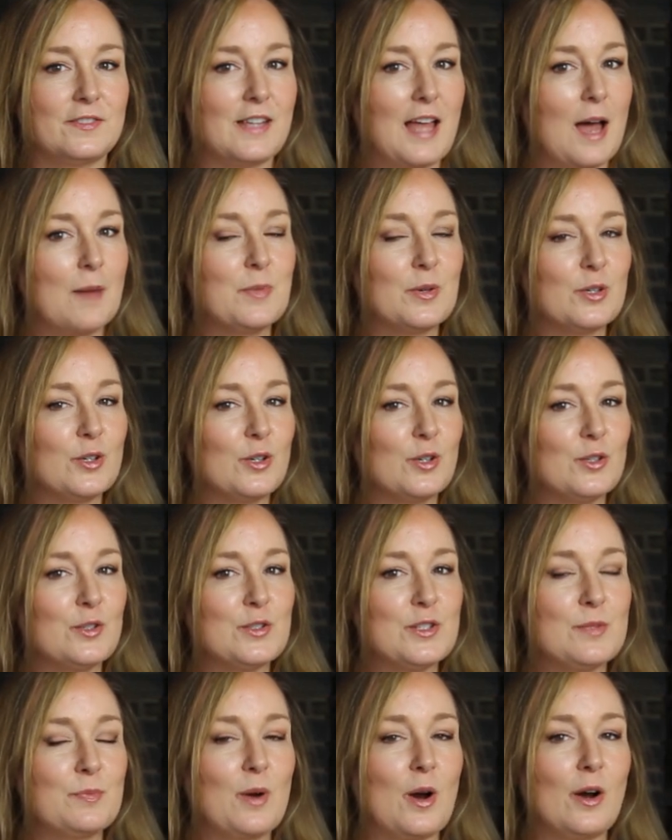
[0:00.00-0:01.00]
Flapper
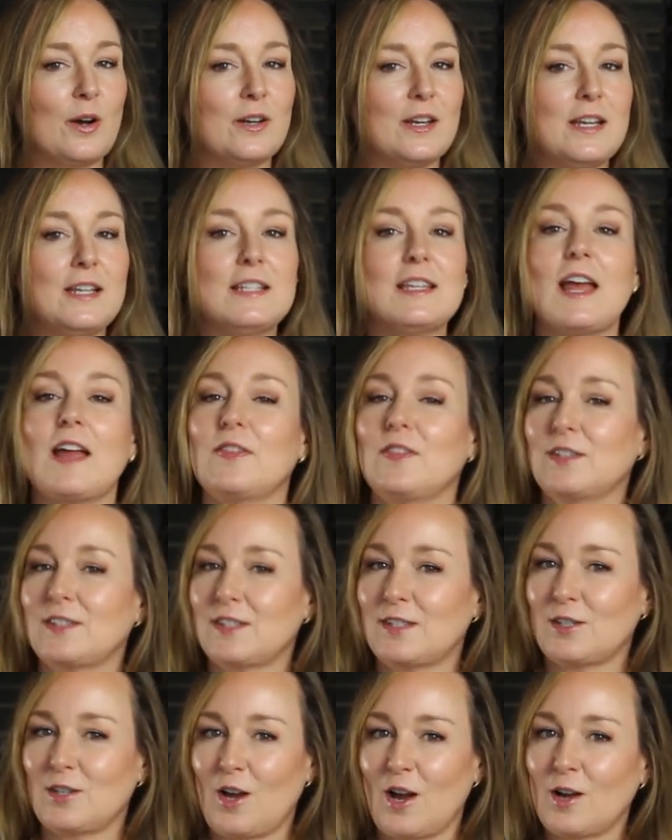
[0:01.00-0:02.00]
girls partied and the
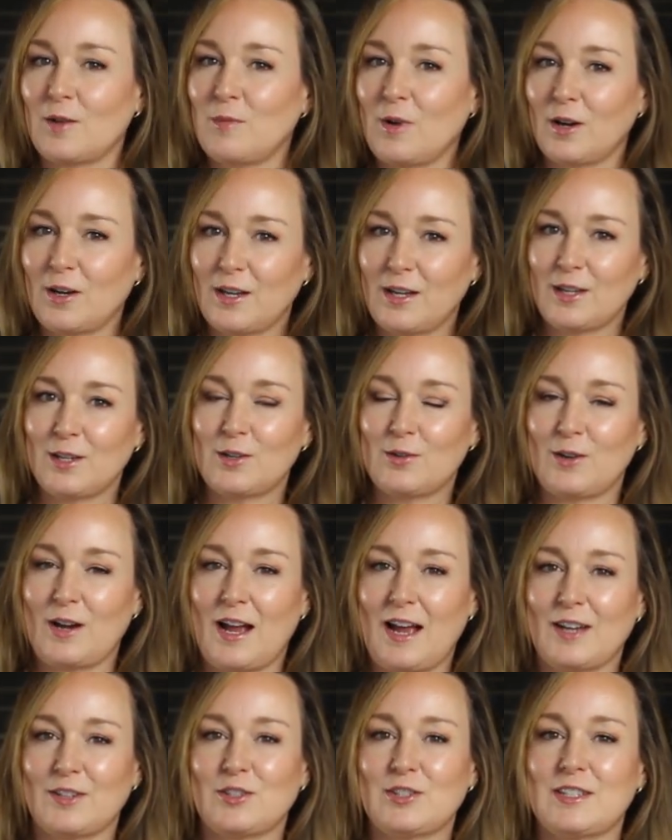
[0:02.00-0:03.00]
stock market
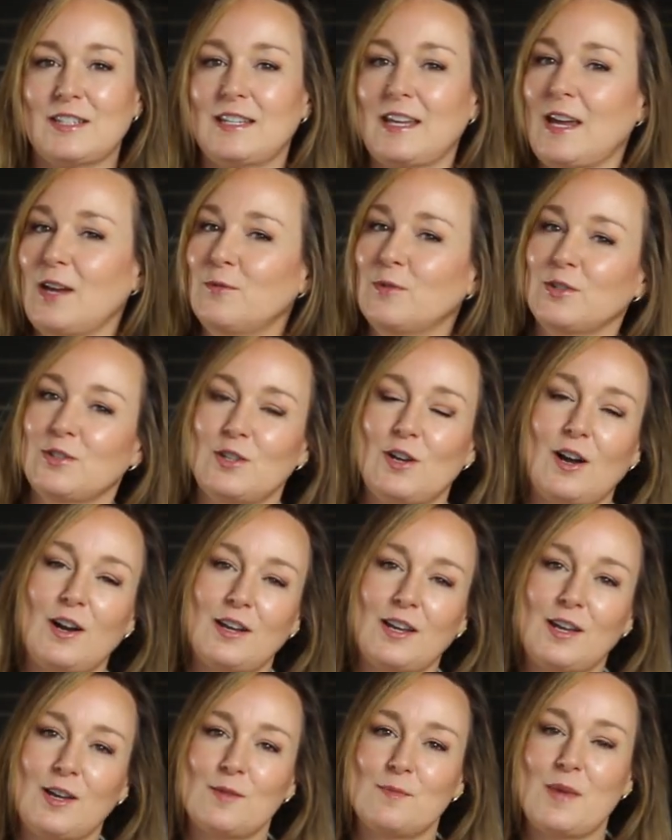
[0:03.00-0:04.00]
crashed. Today we're
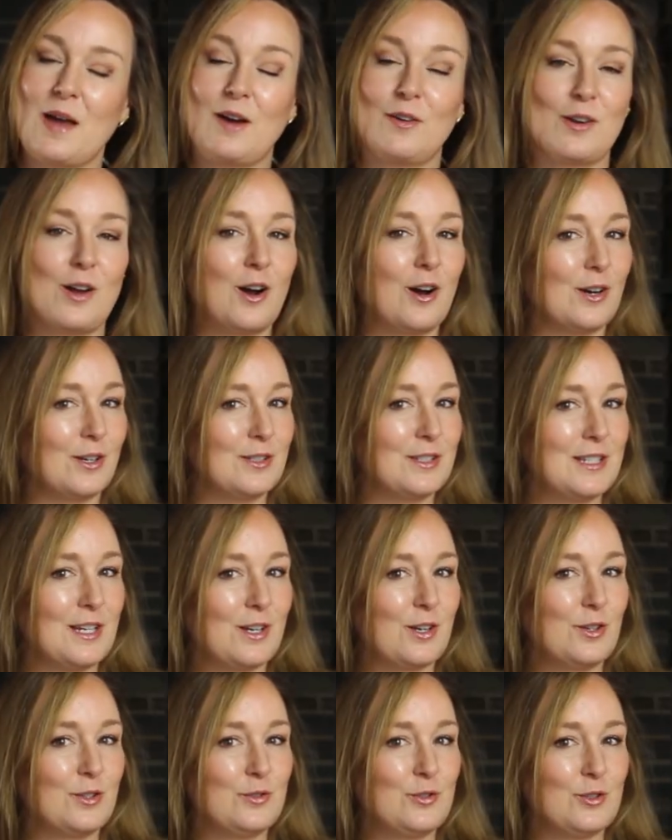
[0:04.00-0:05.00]
talking about Art
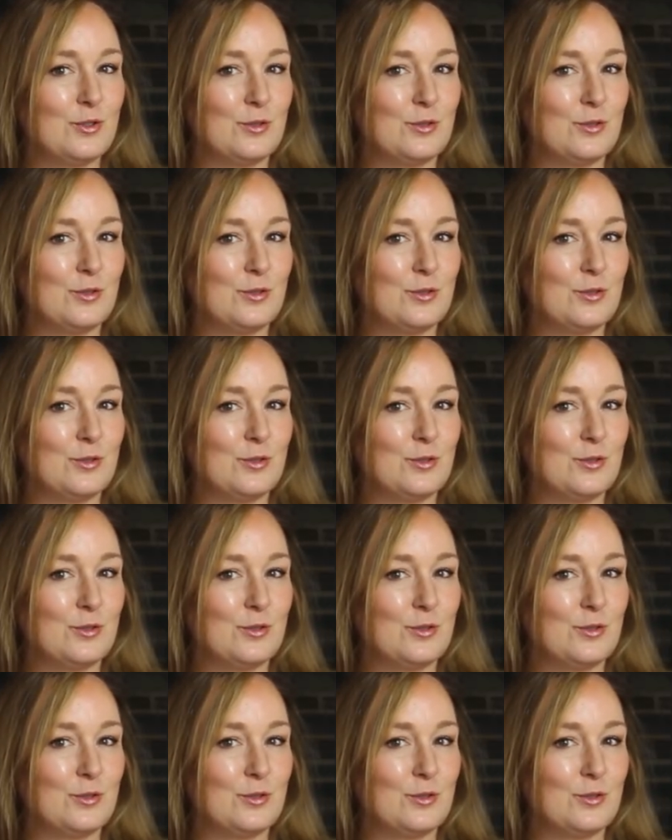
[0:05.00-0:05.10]
Deco